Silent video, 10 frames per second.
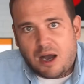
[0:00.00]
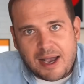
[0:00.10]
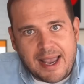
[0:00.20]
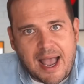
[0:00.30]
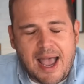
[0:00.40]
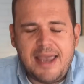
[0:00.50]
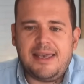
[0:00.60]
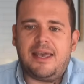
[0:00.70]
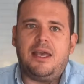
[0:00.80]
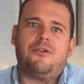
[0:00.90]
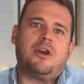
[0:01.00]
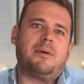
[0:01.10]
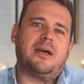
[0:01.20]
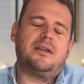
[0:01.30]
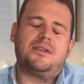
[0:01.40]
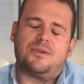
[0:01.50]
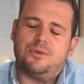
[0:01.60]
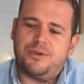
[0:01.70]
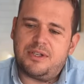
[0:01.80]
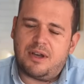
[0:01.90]
I hate hearing about these
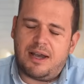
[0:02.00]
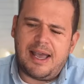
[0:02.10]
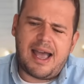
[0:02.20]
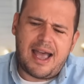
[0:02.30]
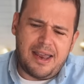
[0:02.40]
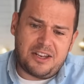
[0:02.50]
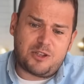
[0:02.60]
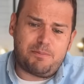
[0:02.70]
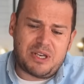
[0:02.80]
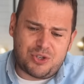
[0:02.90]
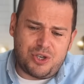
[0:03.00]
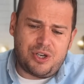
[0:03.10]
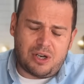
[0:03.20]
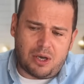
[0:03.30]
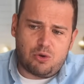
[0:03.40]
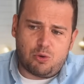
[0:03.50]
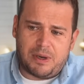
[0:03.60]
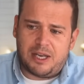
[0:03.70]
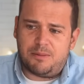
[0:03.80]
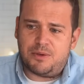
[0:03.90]
stories. I hate, especially in the local
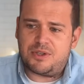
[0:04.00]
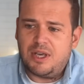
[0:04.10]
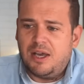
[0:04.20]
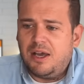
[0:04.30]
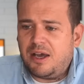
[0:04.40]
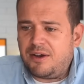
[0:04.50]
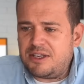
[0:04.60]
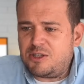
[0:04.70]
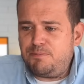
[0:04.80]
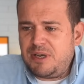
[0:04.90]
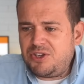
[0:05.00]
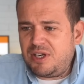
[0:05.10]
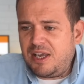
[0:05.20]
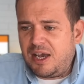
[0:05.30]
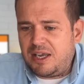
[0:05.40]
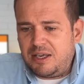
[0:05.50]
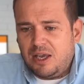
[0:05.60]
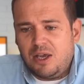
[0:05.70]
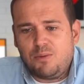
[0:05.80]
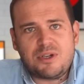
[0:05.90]
papers. And I especially hate
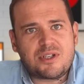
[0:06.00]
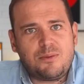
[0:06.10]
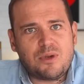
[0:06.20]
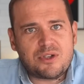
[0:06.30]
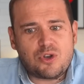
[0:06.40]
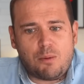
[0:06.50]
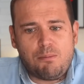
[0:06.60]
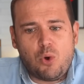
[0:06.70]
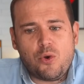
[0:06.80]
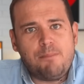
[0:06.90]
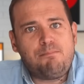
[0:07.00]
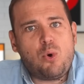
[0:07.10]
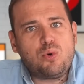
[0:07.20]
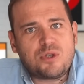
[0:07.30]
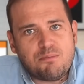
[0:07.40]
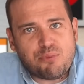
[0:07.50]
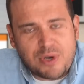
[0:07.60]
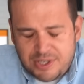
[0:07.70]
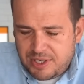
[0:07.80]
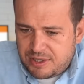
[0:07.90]
when someone's got more important
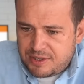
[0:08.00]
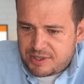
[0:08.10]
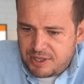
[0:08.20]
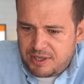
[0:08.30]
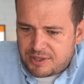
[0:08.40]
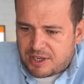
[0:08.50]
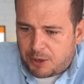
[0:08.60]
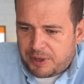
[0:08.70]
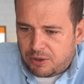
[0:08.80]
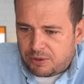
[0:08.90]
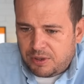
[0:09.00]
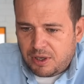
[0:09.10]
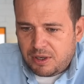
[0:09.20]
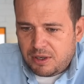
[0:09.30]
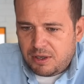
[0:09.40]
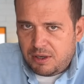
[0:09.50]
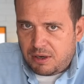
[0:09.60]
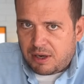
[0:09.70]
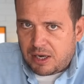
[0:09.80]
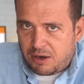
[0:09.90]
pressing concerns going on,
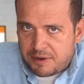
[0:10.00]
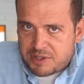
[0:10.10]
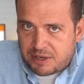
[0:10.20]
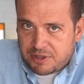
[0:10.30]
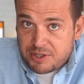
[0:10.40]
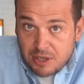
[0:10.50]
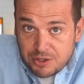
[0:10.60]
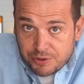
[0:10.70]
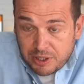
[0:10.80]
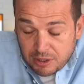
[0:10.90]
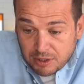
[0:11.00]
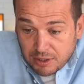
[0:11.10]
like life-saving surgery,